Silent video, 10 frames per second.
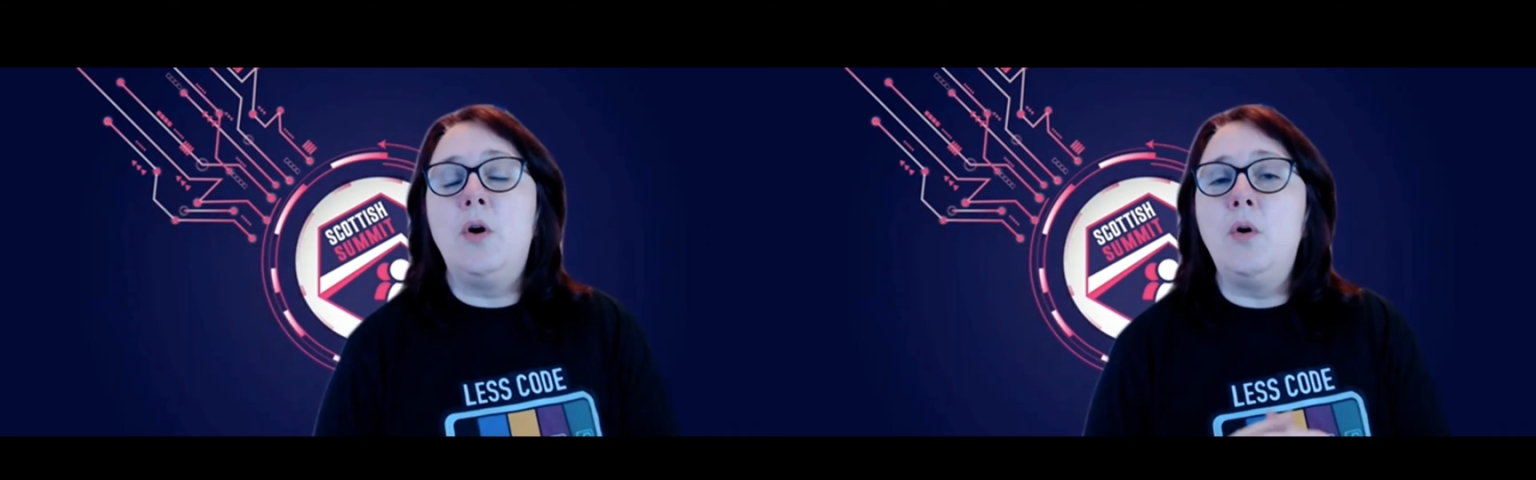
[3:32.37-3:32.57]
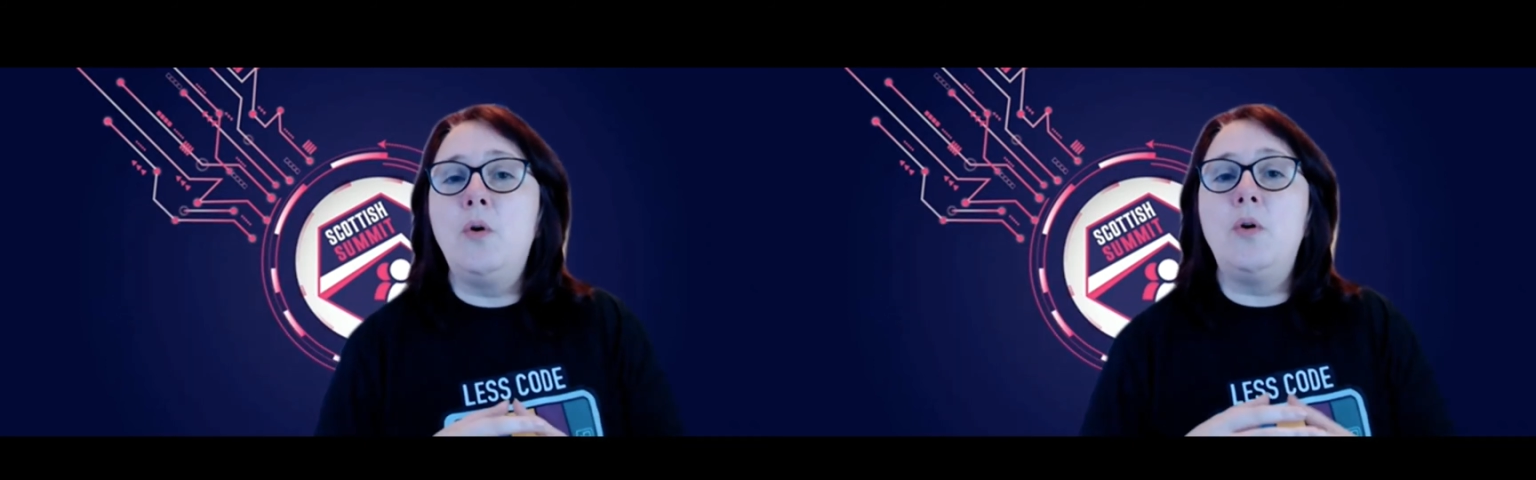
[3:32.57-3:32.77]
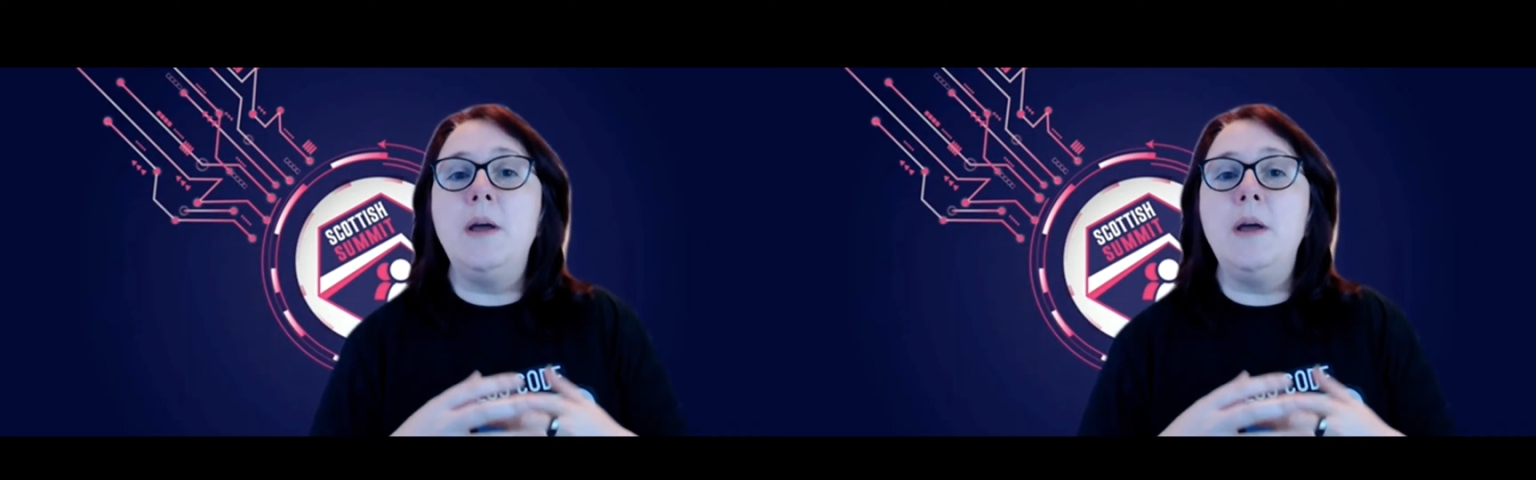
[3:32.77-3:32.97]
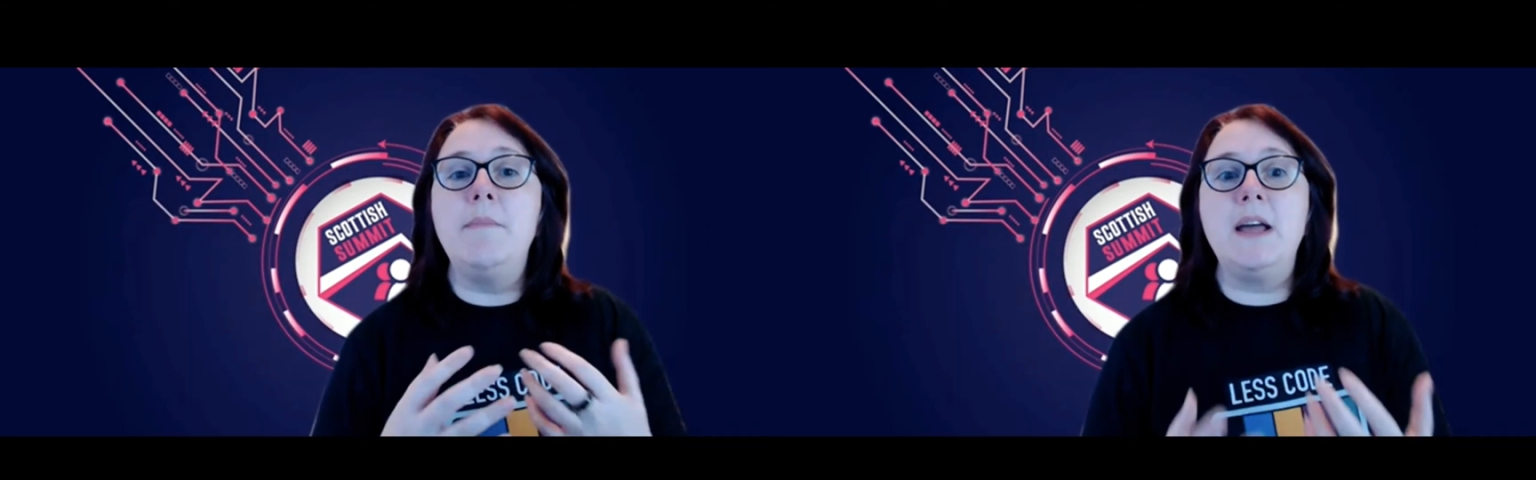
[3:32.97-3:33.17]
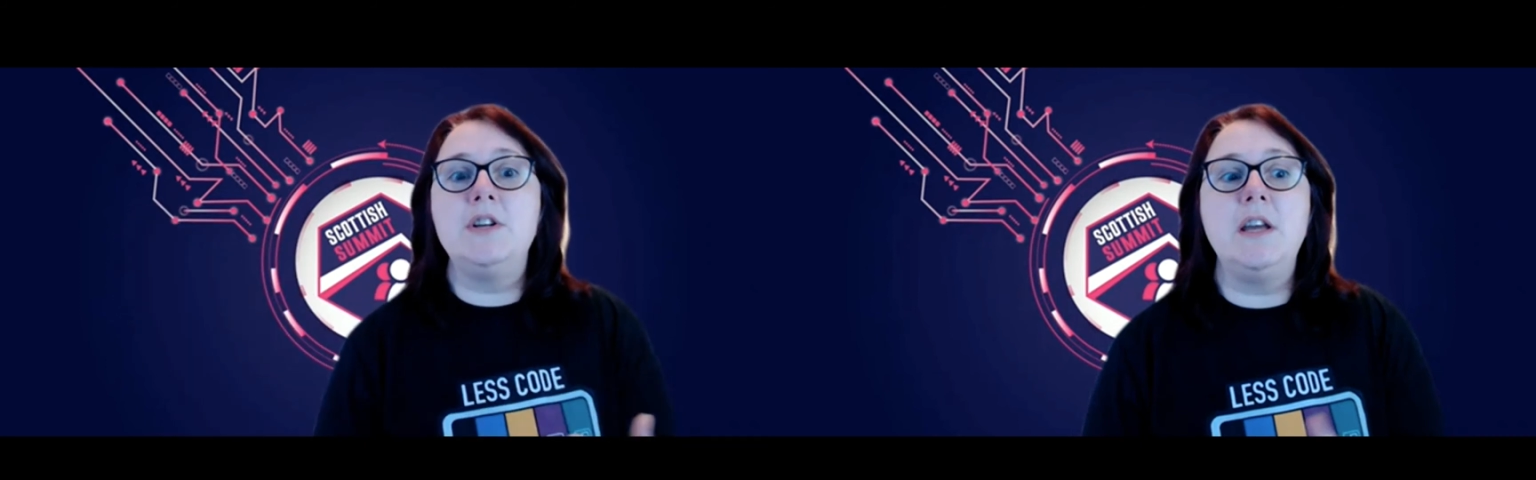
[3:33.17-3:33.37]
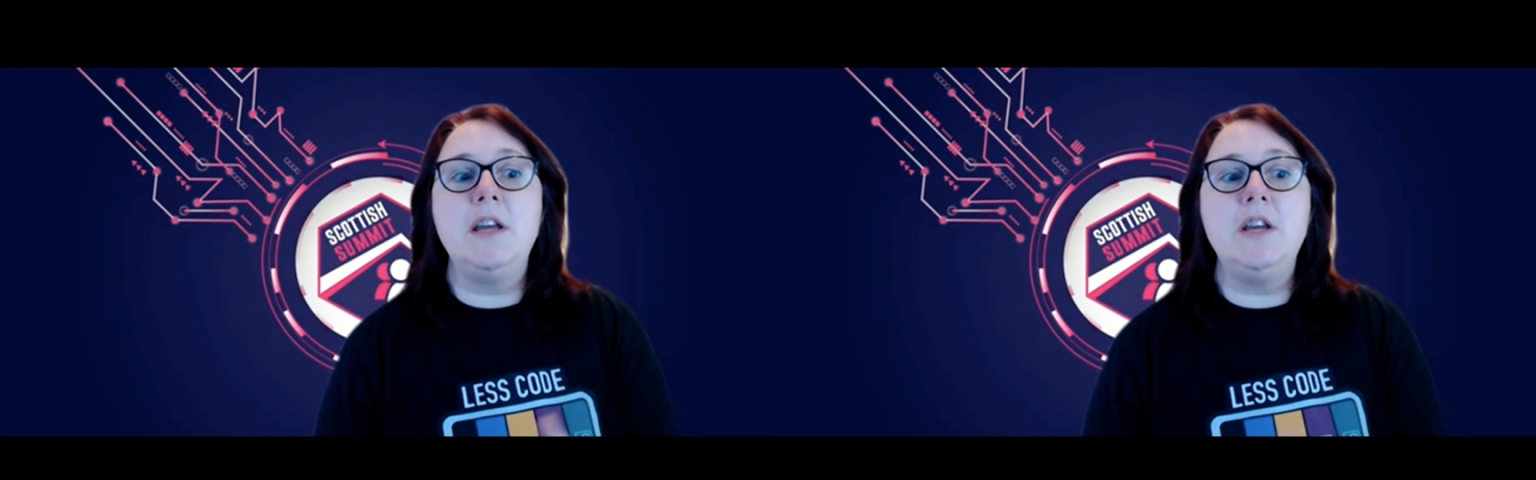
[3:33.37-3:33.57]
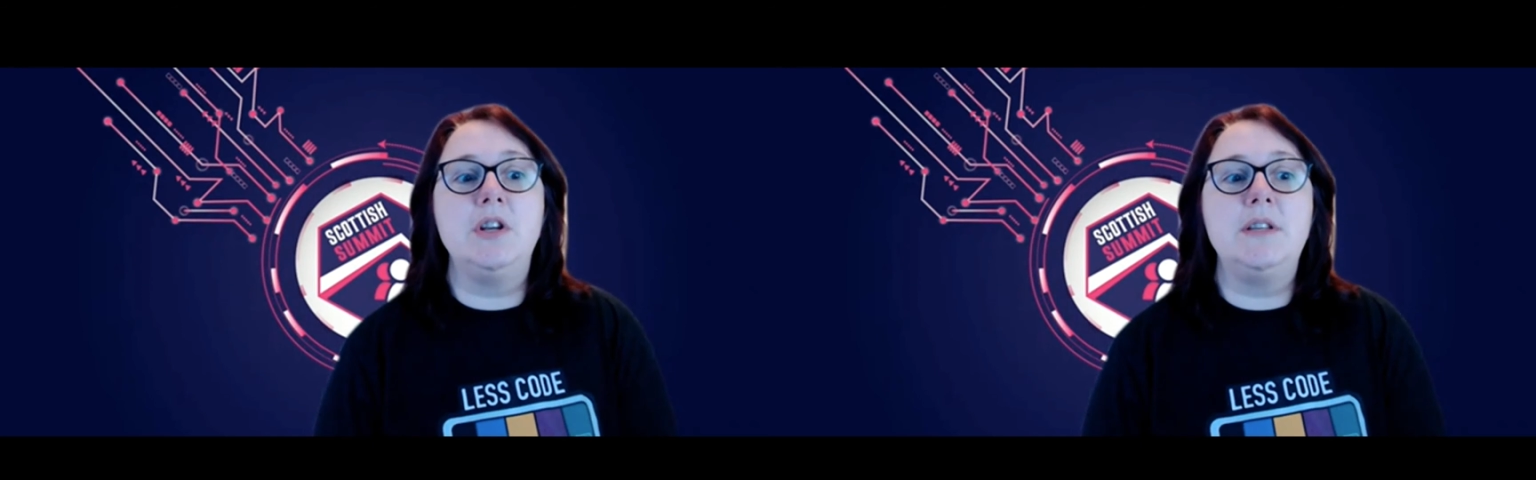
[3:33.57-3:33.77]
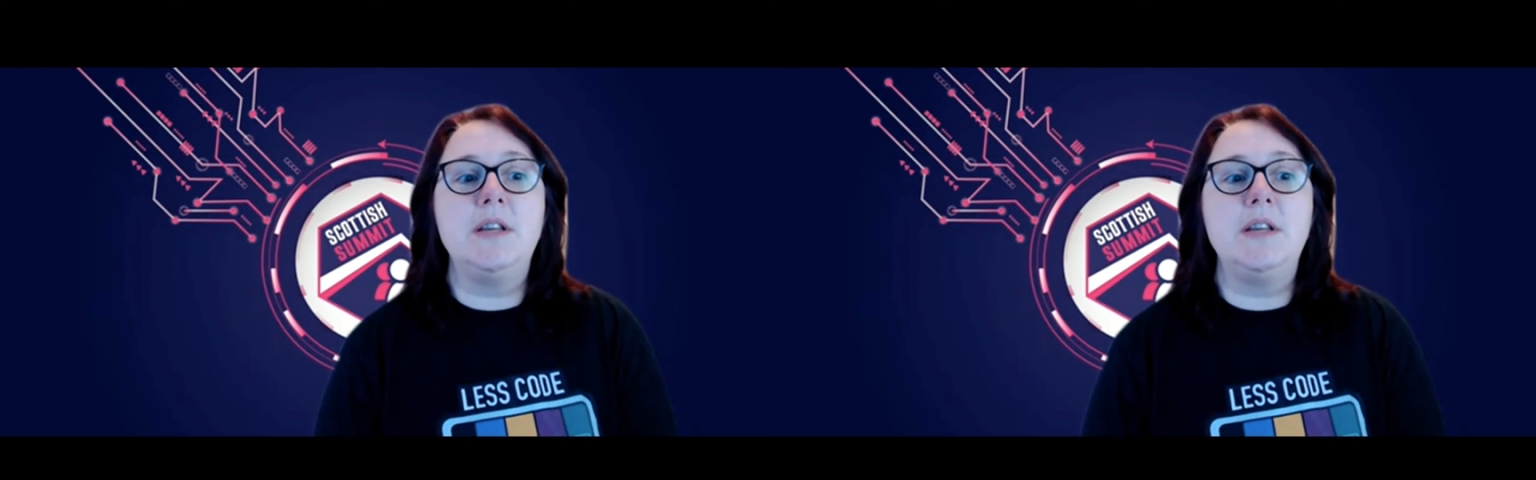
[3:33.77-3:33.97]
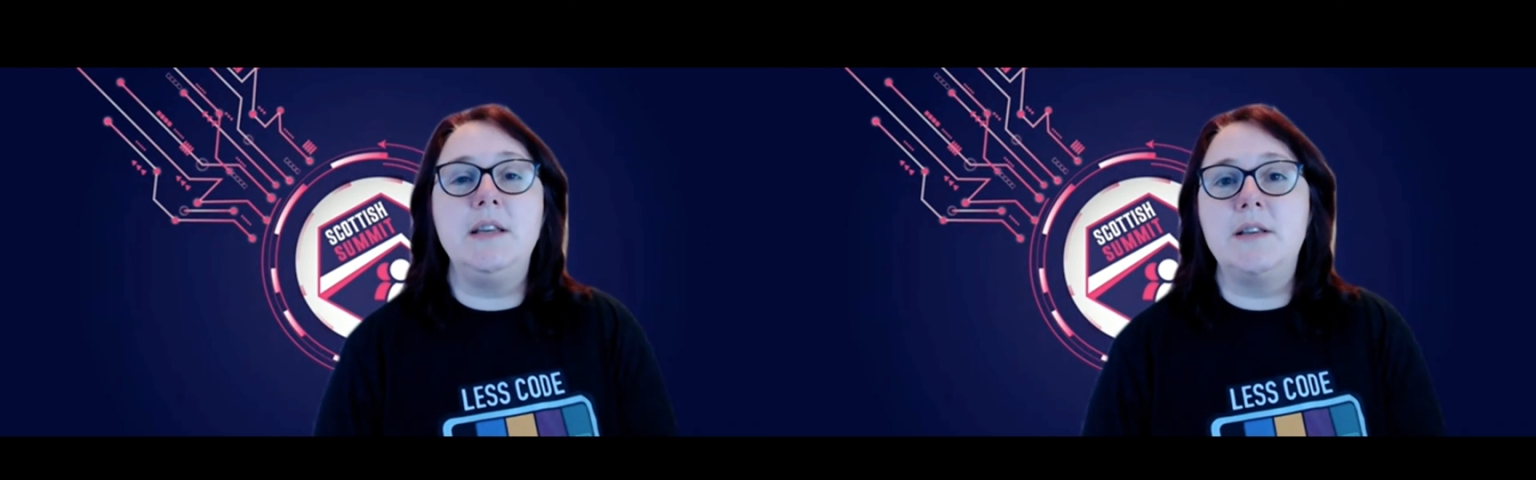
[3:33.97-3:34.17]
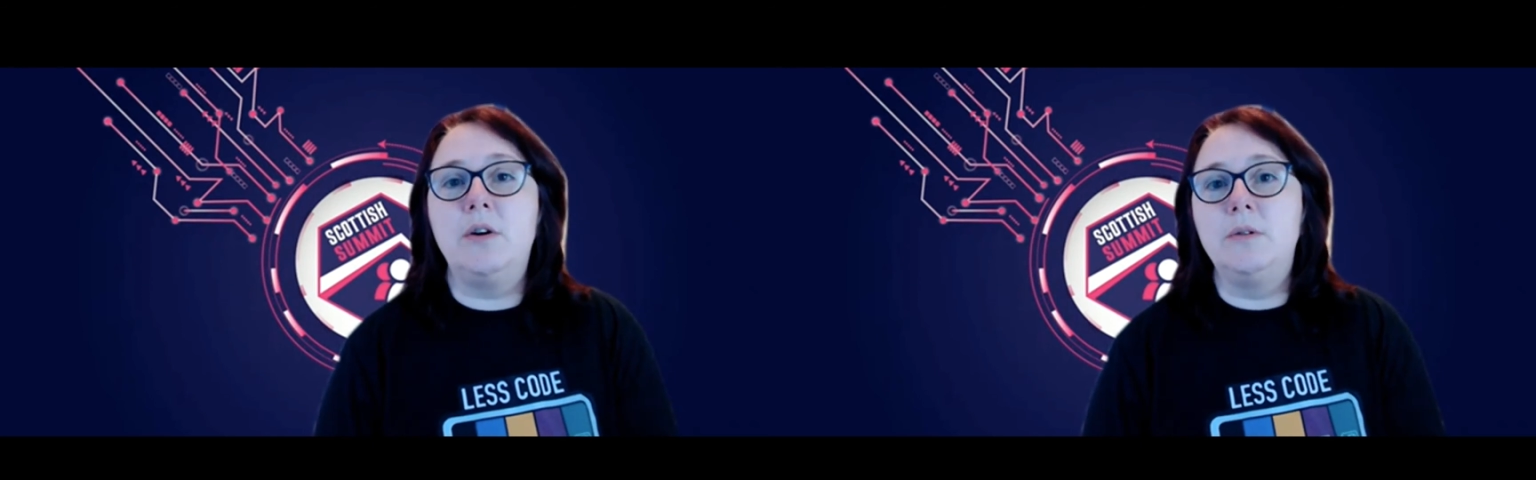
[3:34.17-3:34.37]
Or imagination
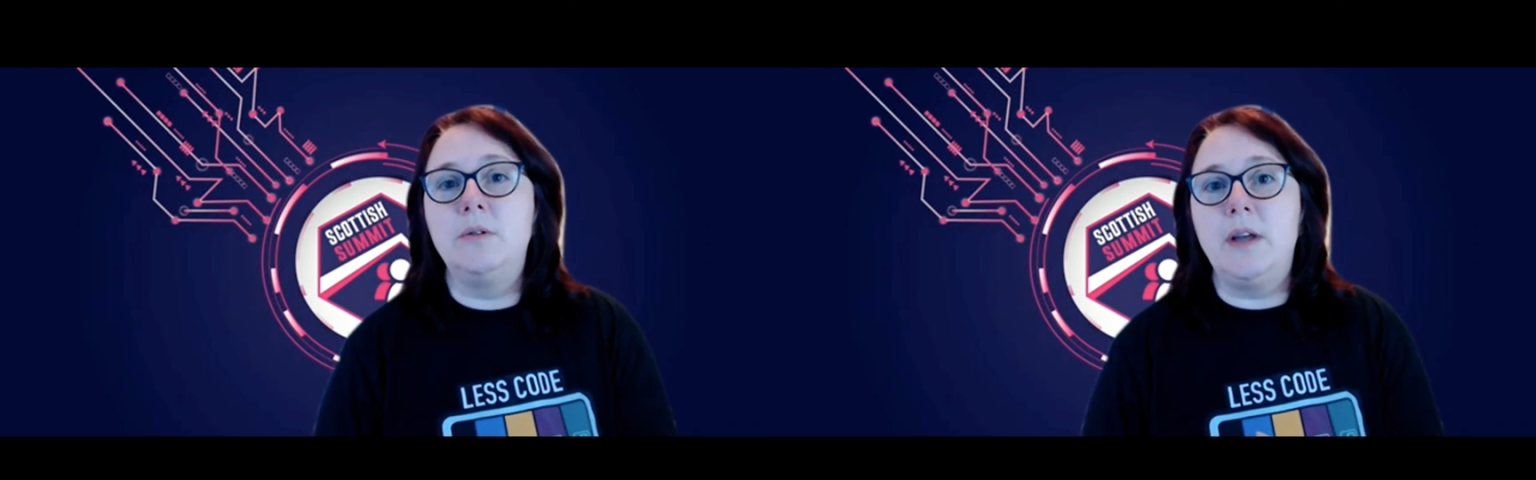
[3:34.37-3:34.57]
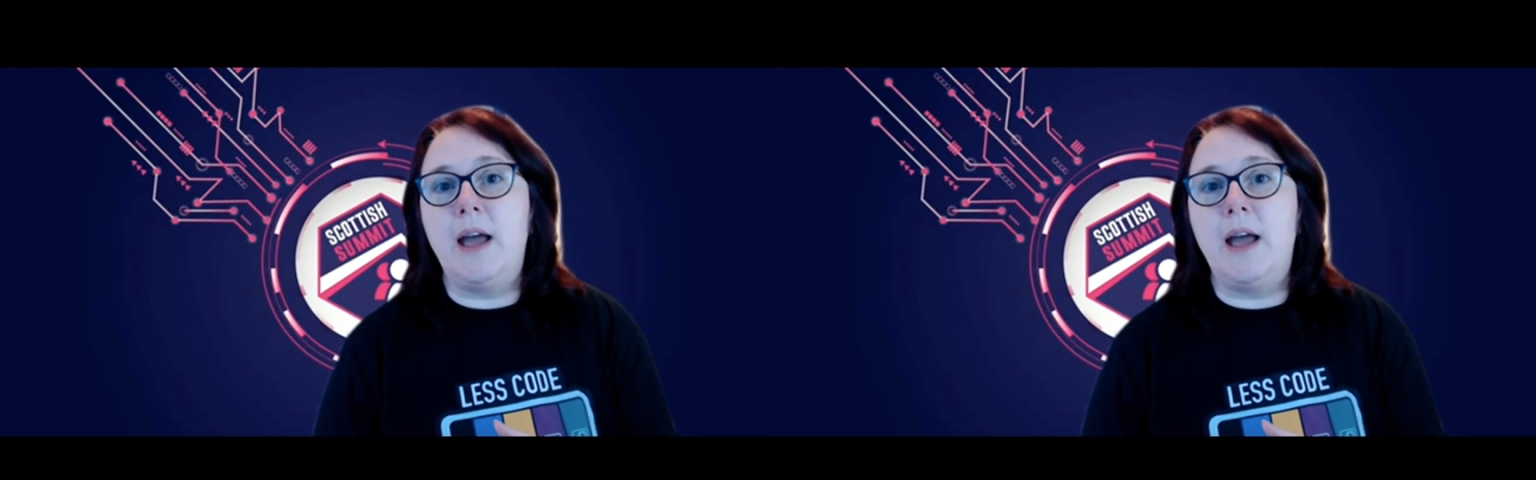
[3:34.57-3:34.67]
takes hold